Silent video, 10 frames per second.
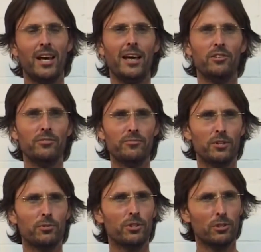and you
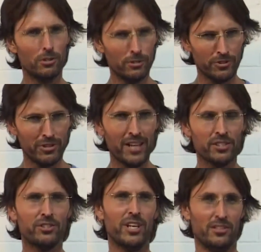feel your law of
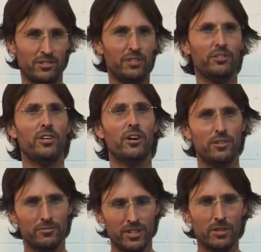attraction change, then you know
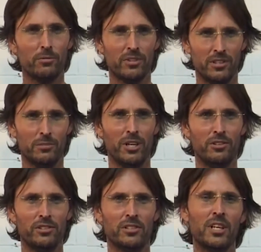you've dealt with an
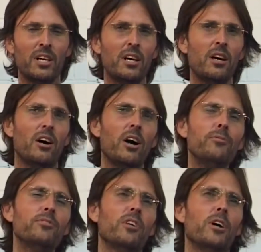emotion.
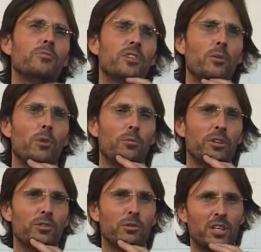Oftentimes though what we're
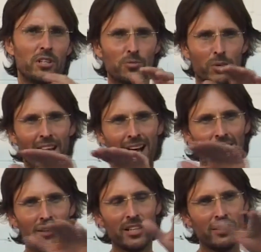doing is we
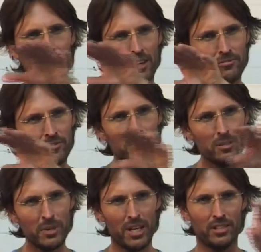are in that fear
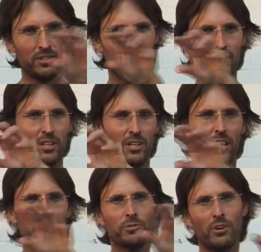place
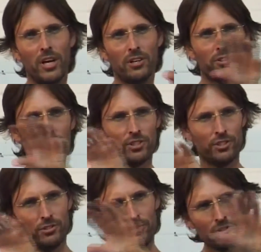of trying to
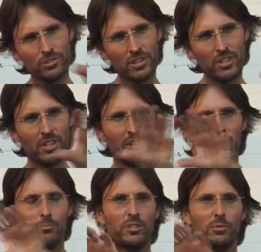choose
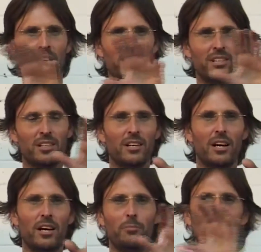between
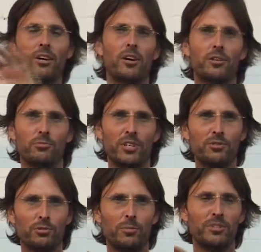am I going to
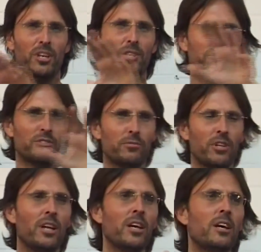re-traumatise myself or
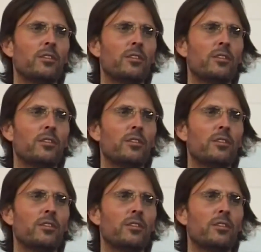not.